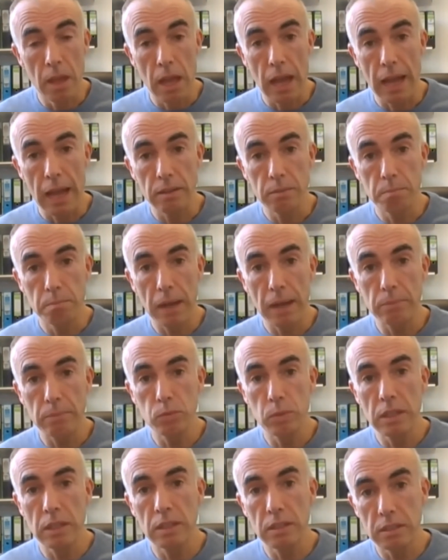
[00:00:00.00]
And perhaps
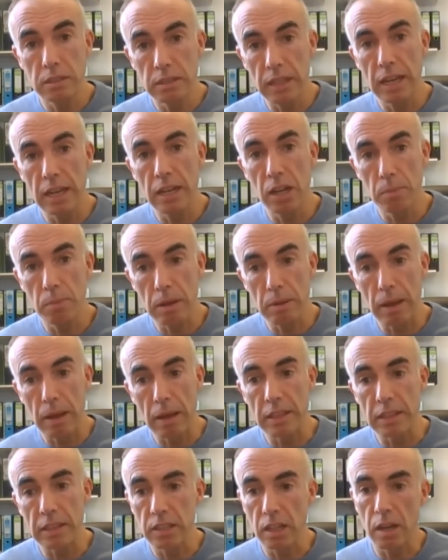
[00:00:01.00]
we could say a little bit about
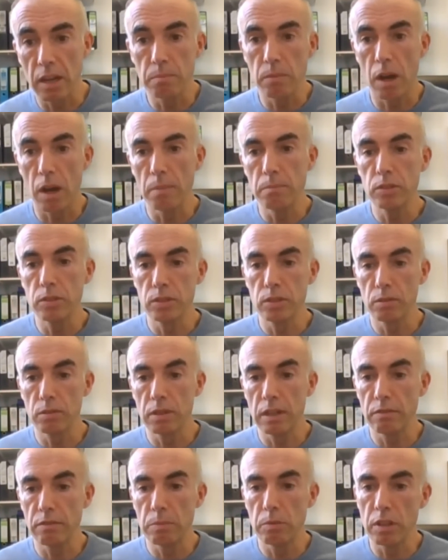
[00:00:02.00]
this. And I'm sorry,
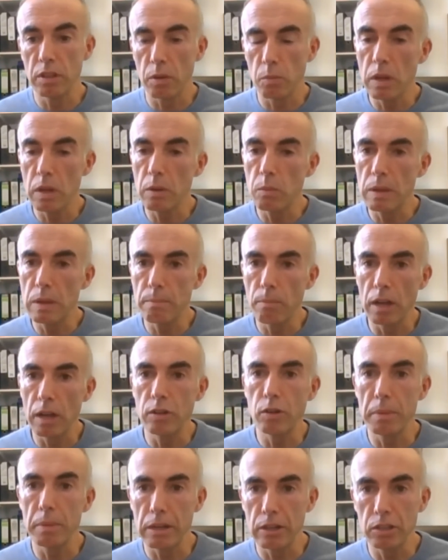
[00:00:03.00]
everybody, that we might
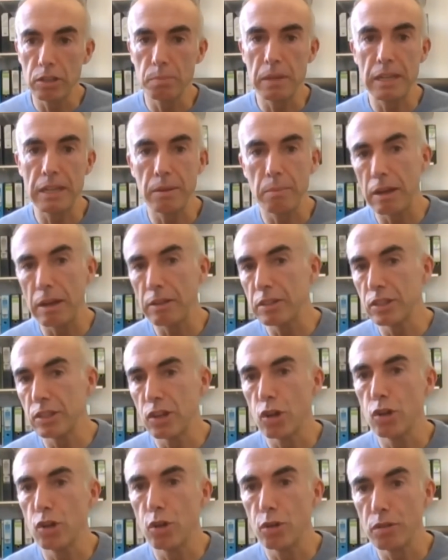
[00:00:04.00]
not be able to speak about this in a
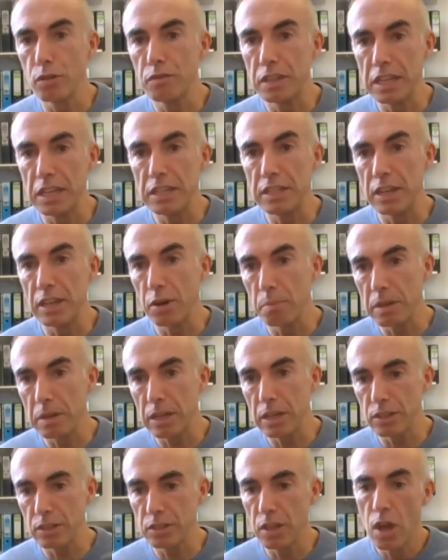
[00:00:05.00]
lot of detail,
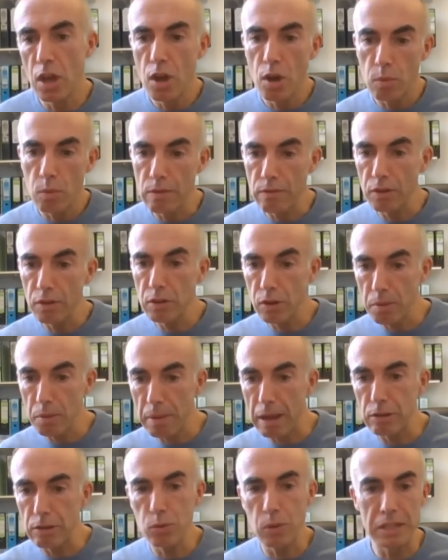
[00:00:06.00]
because we've only got
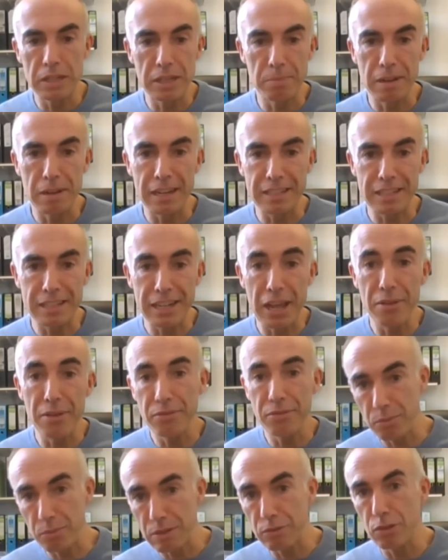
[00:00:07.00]
about 20 minutes
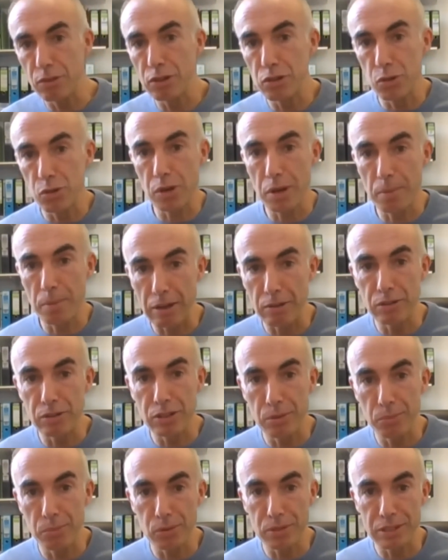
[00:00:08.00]
left, and we've got to talk about
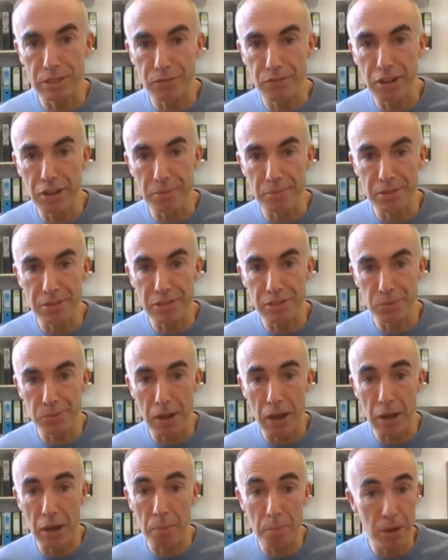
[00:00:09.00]
supported development as
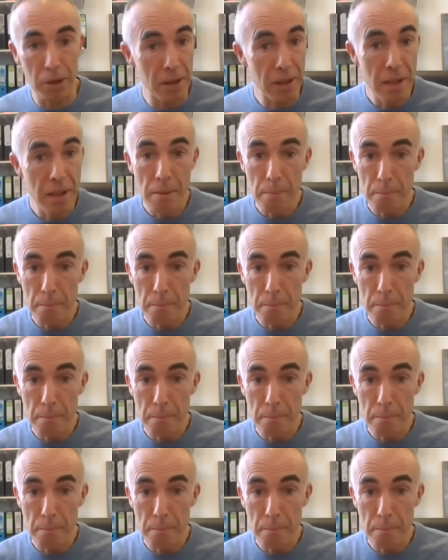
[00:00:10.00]
well. But